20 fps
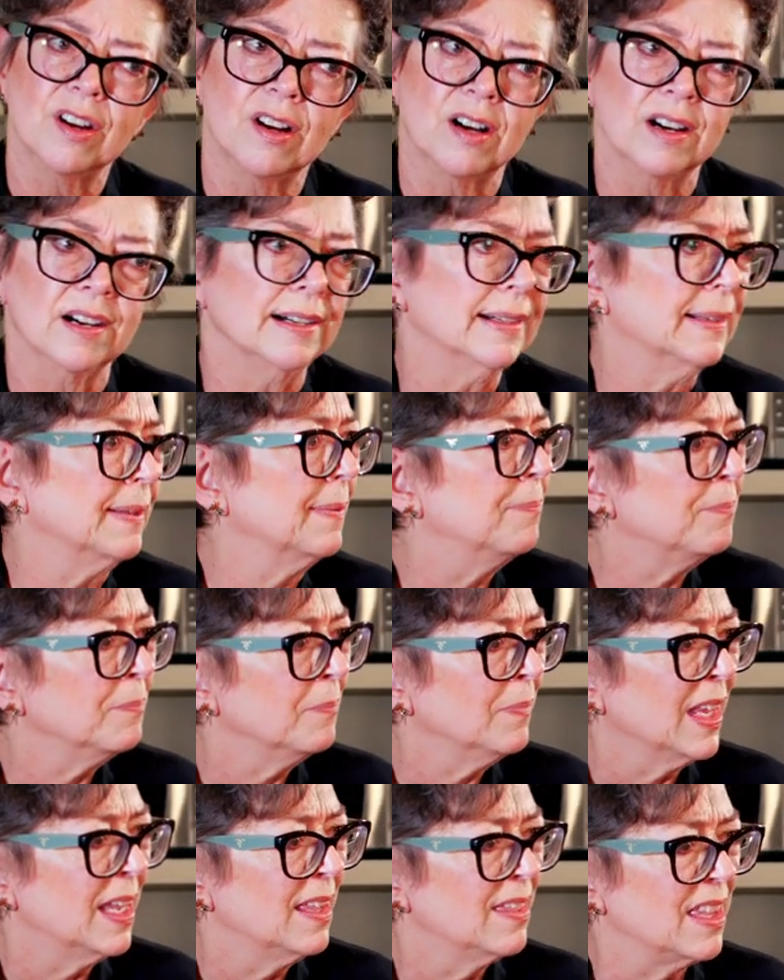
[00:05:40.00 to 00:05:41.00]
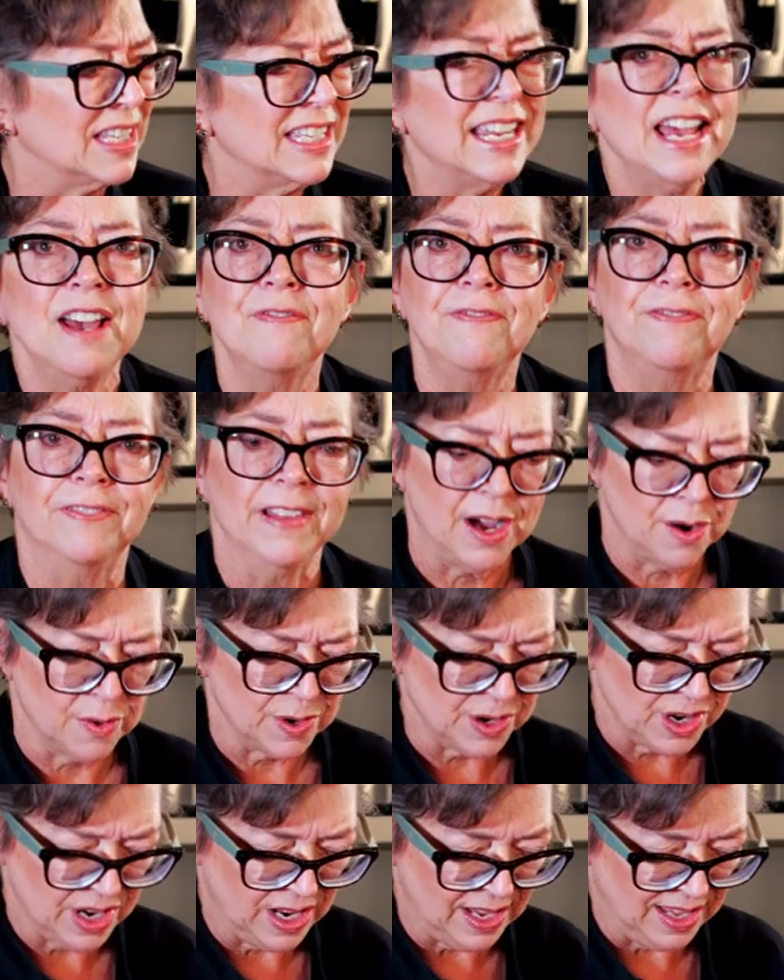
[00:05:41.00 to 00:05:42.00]
uh, the teff
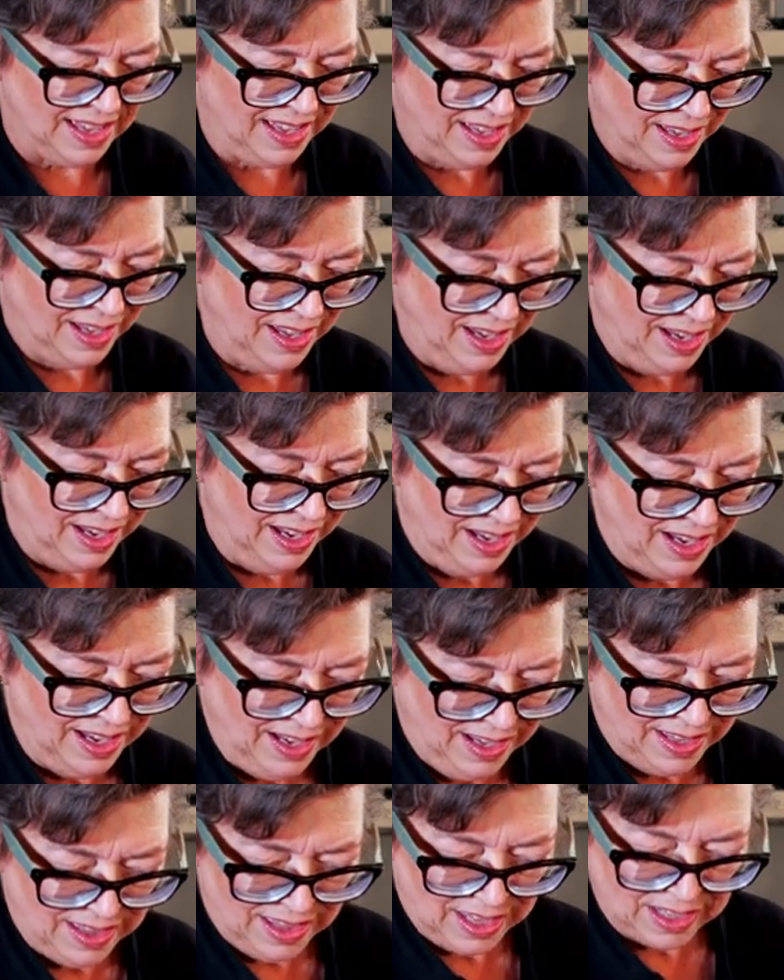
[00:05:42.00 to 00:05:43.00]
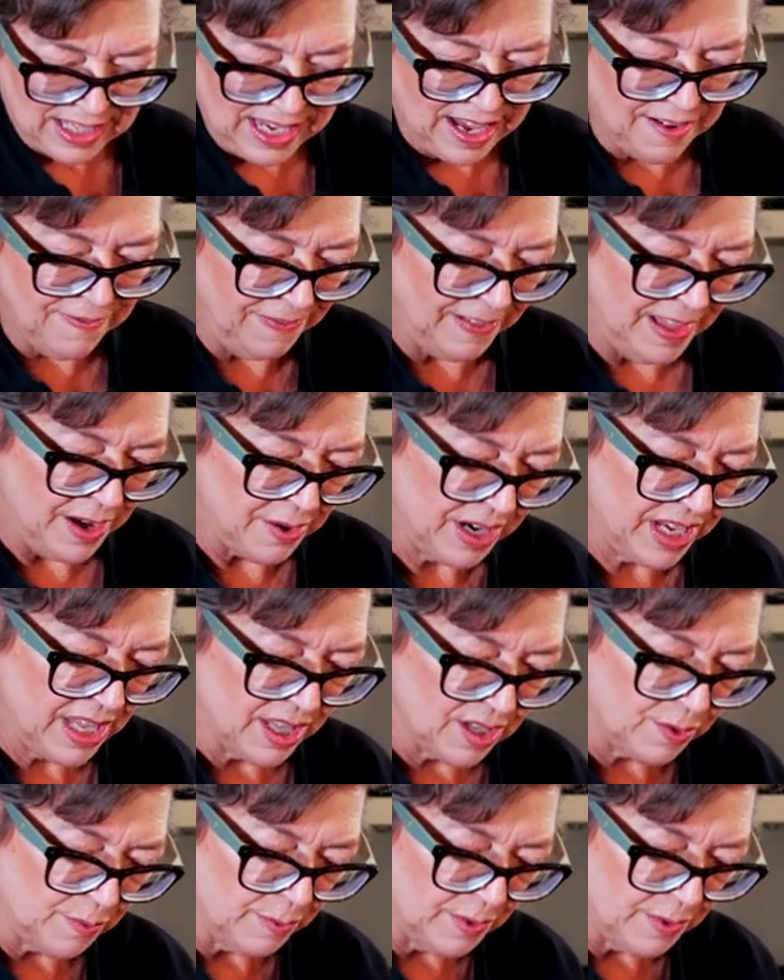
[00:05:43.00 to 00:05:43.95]
flour. The teff flour gets